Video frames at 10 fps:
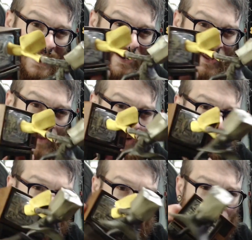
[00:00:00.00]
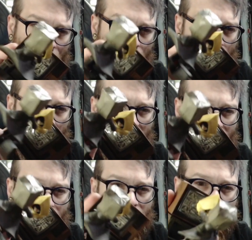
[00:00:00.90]
and I'm not sure if they do the
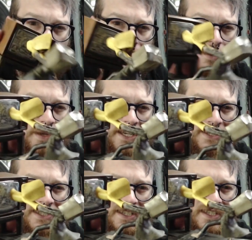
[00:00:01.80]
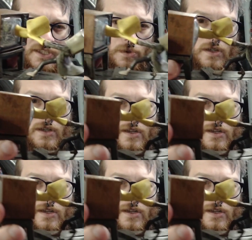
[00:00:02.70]
collector's edition for the PC in this one,